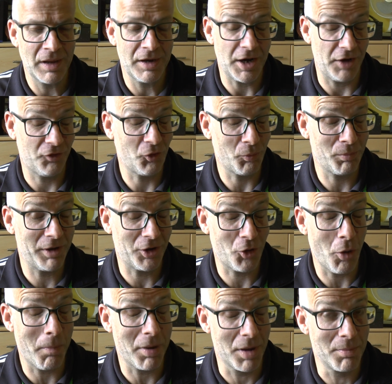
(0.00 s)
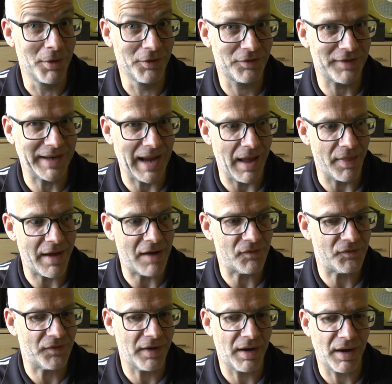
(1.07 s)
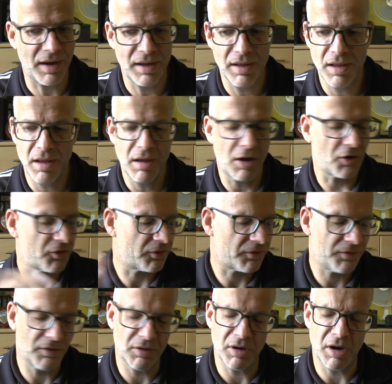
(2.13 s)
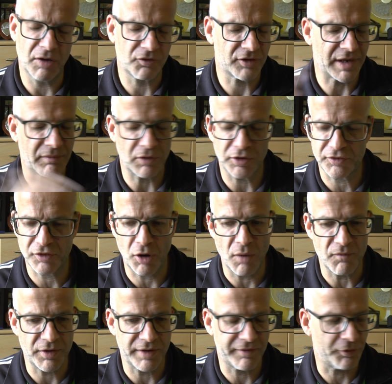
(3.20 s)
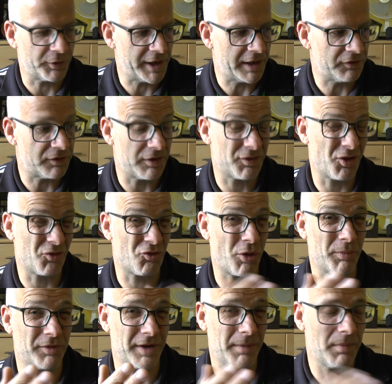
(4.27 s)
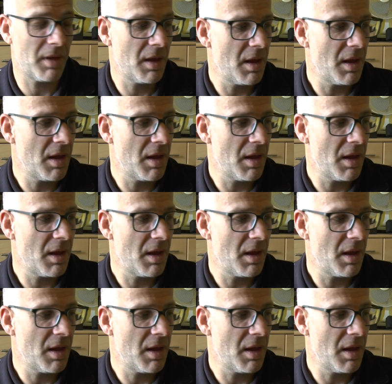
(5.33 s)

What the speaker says: Yeah, it took me a couple of months to get that far. I just thought, oh, I just haven't got the time for this or the energy, so I dropped it.